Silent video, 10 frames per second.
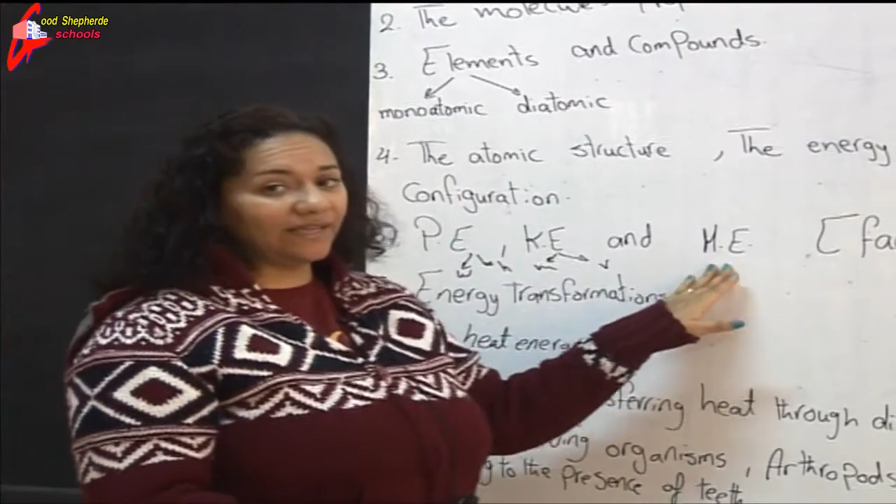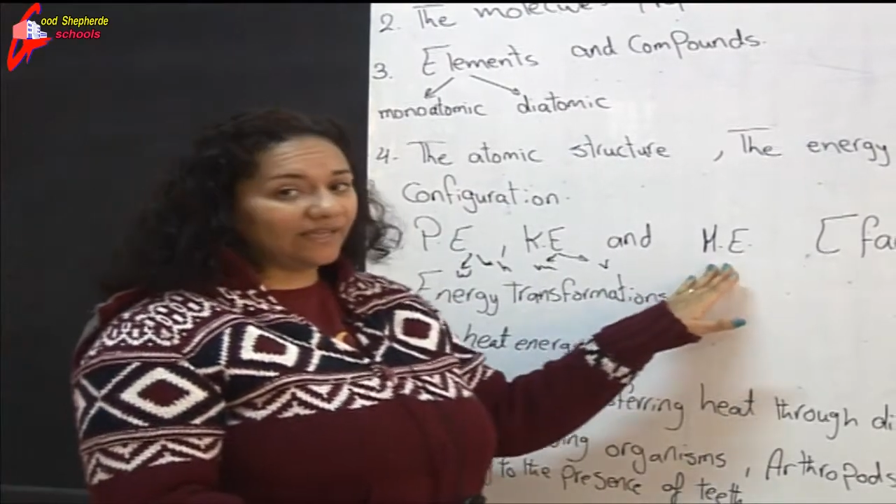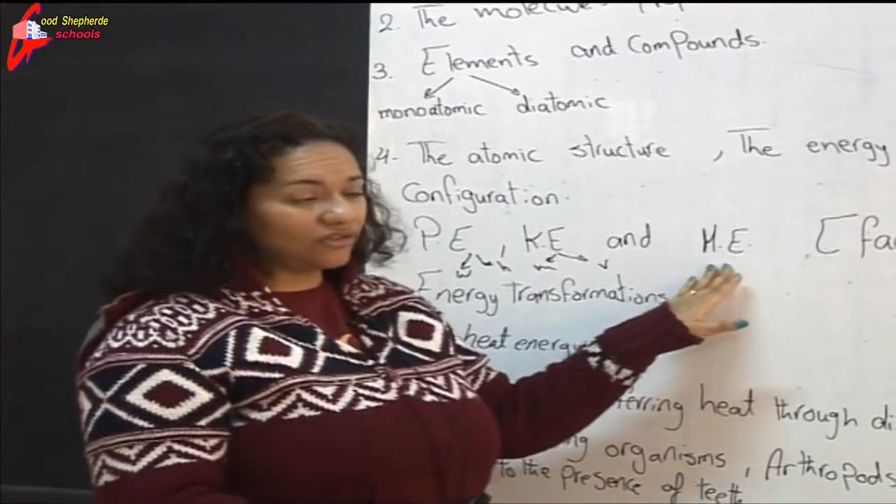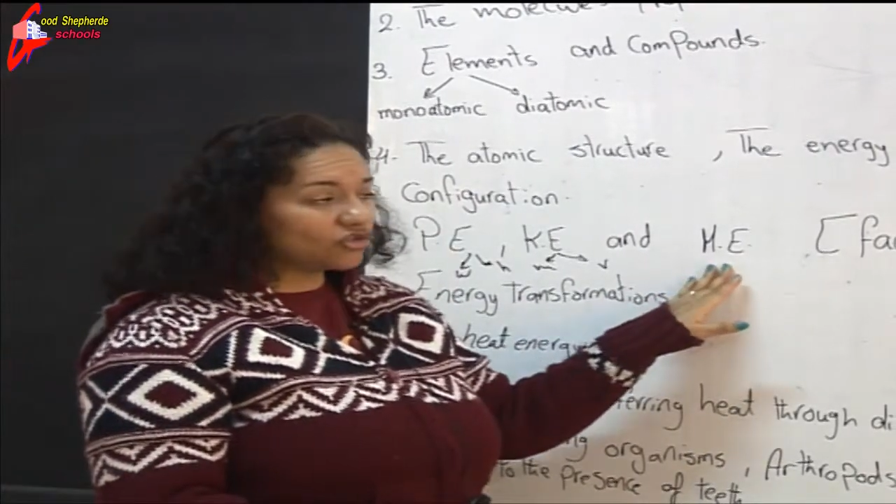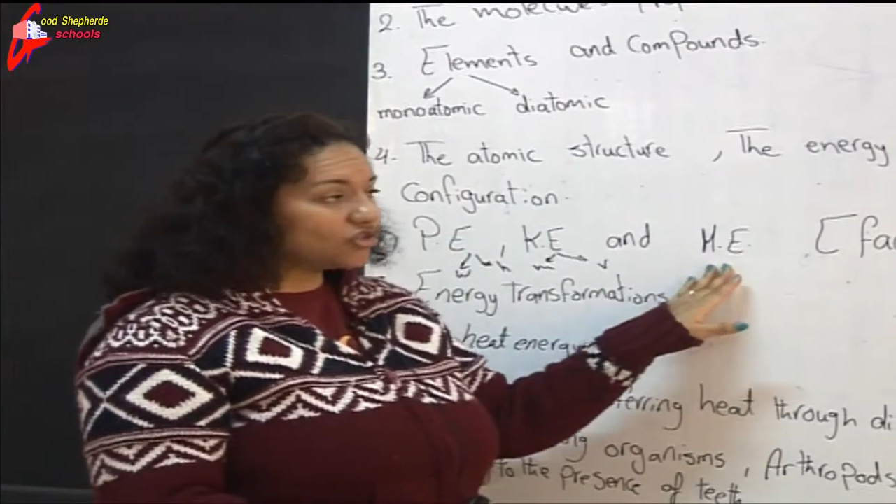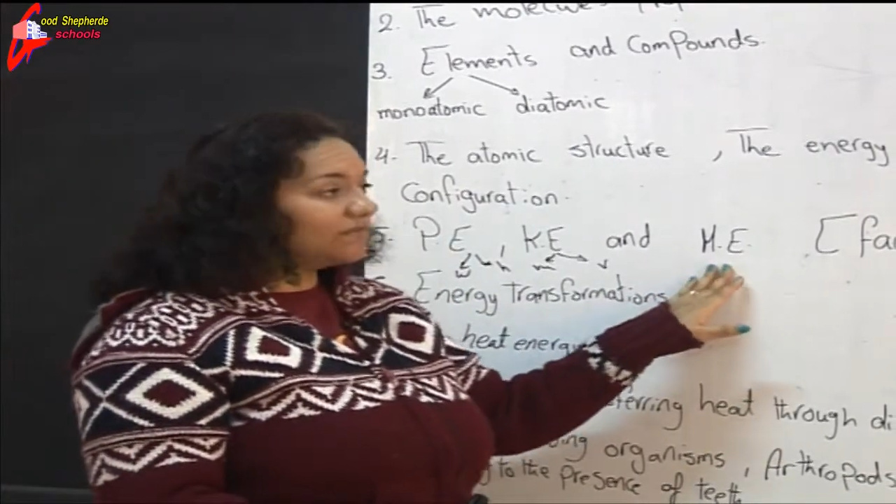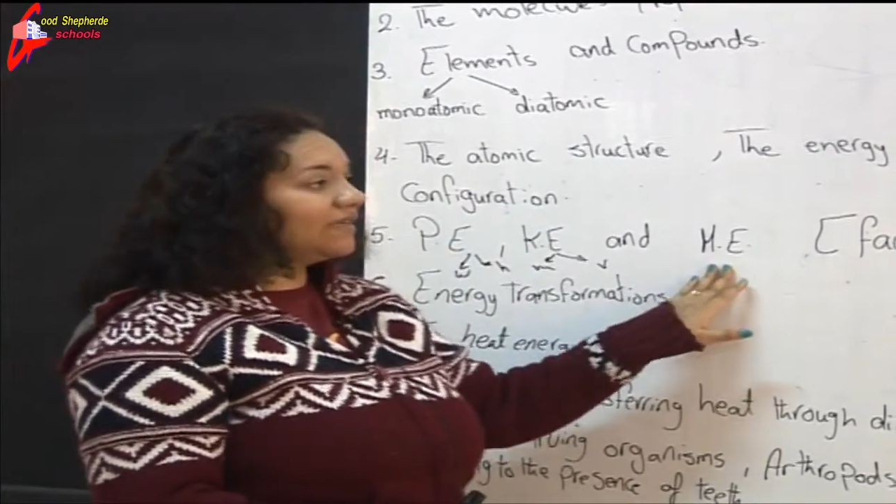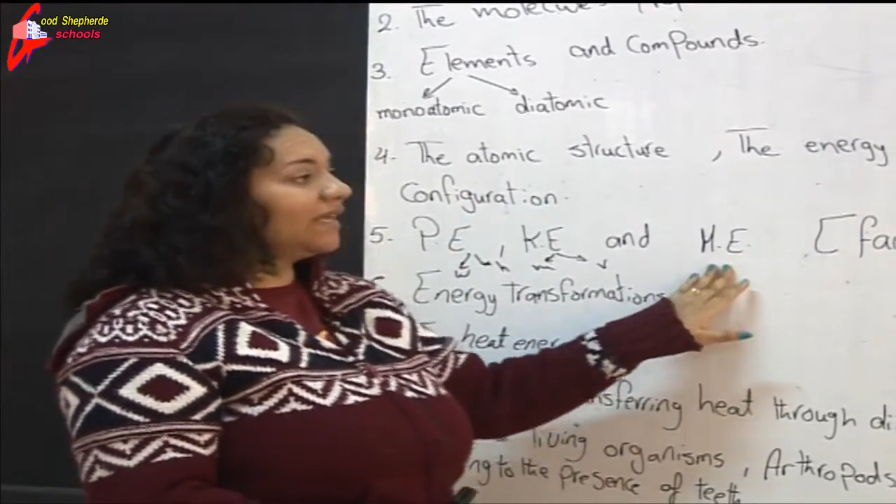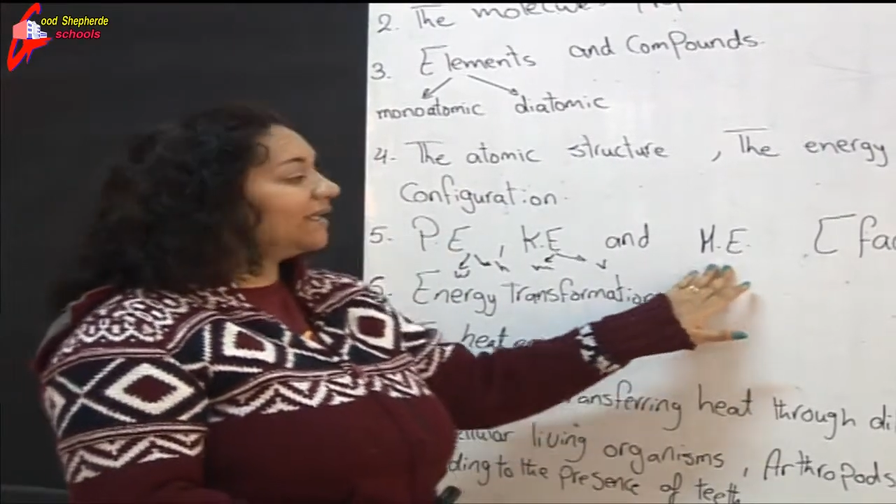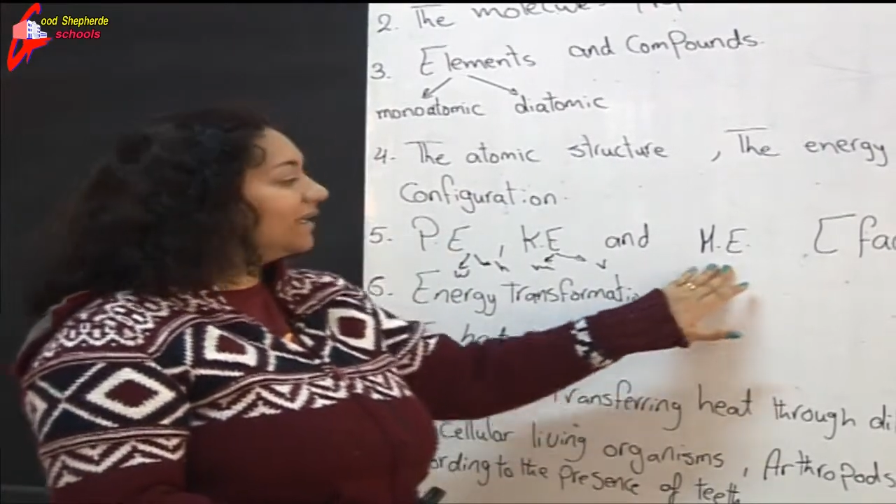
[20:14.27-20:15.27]

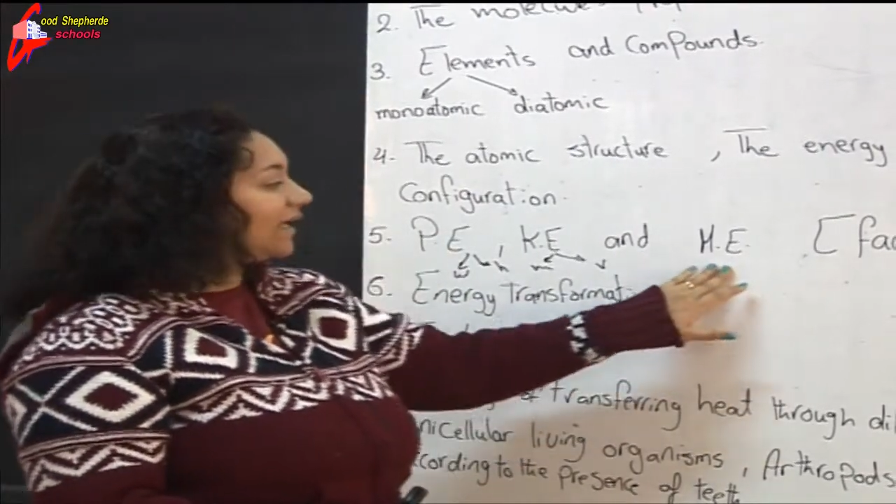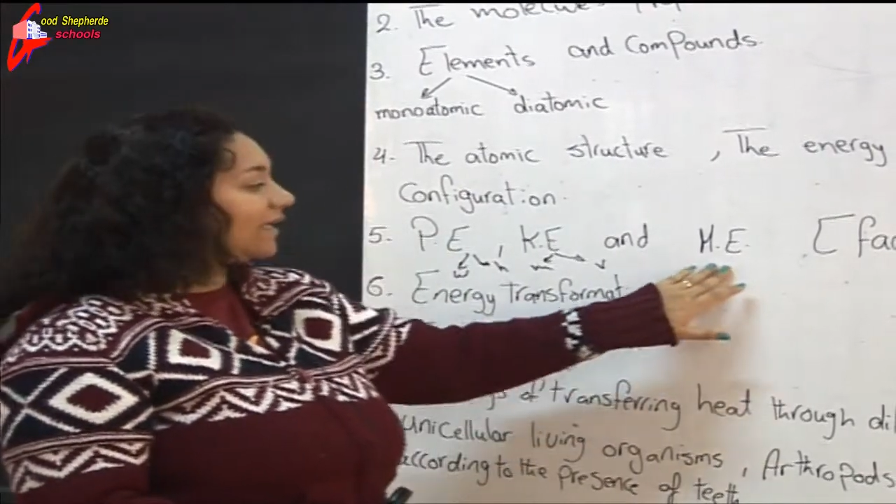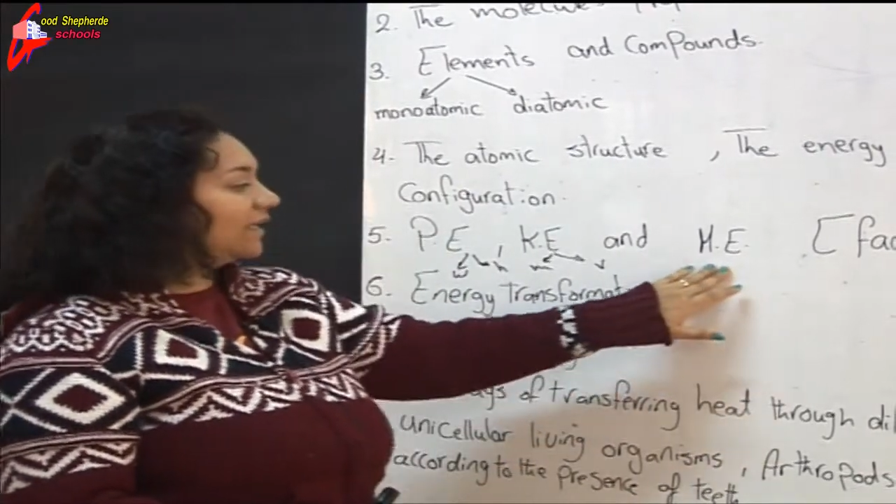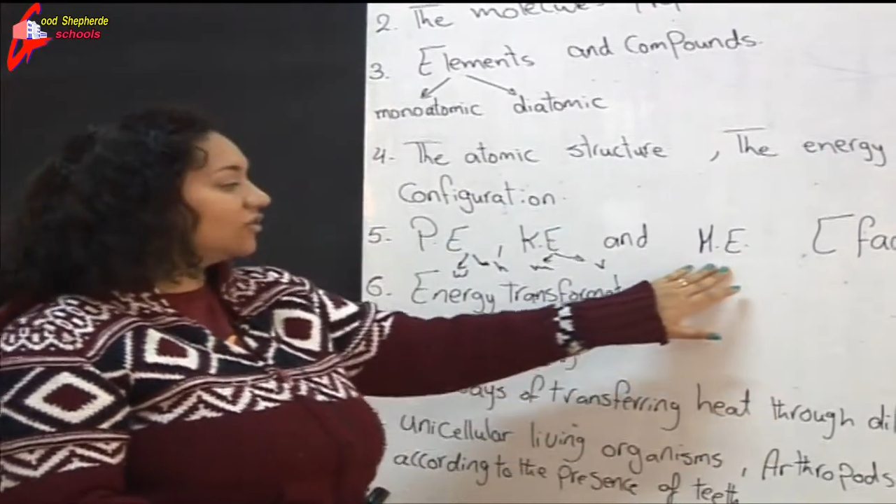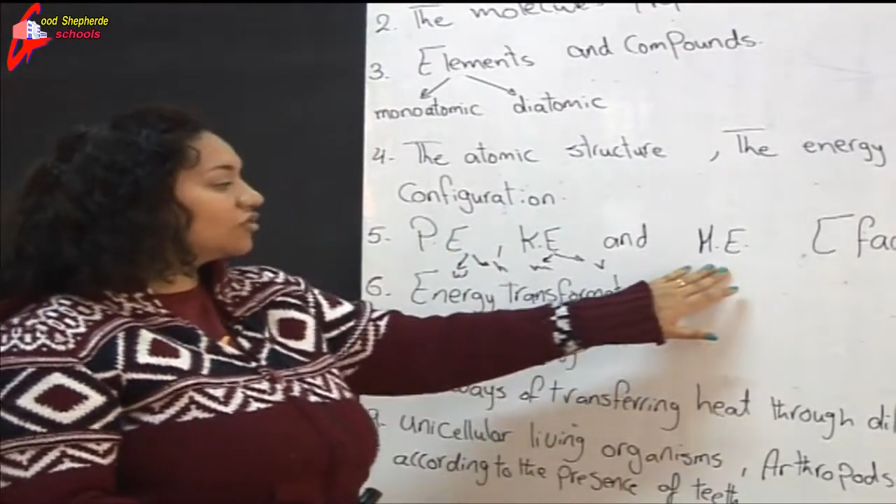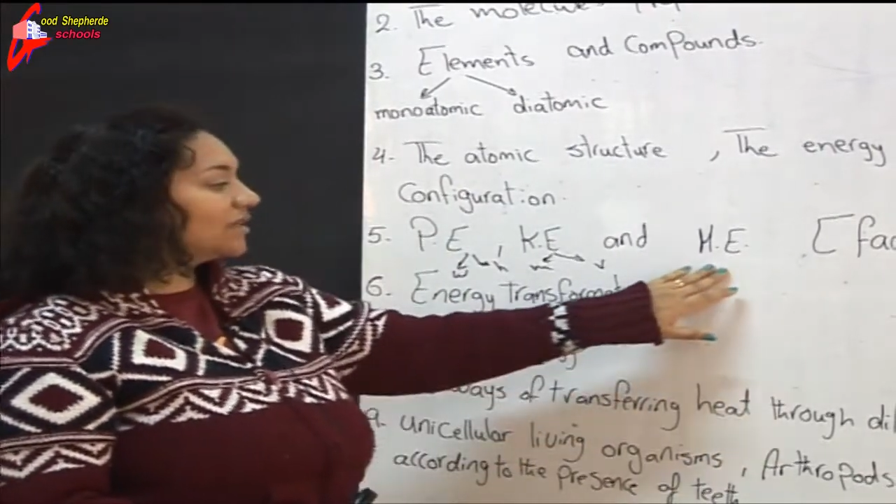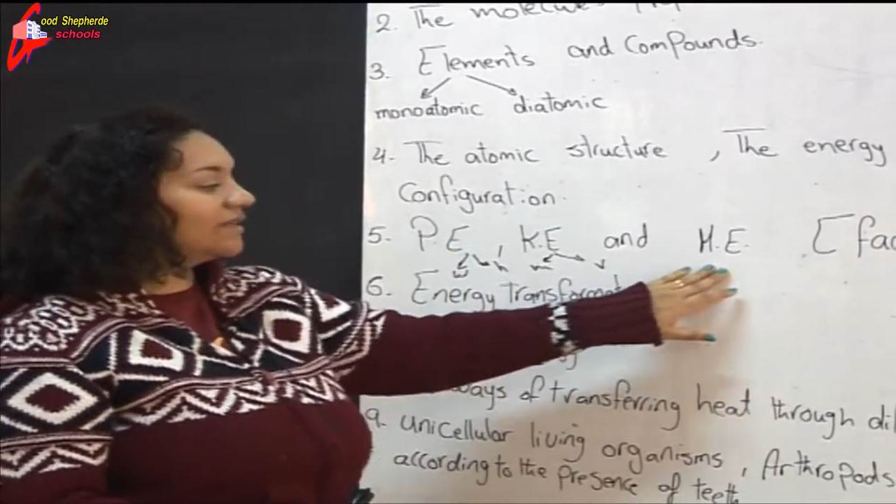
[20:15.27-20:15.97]
energy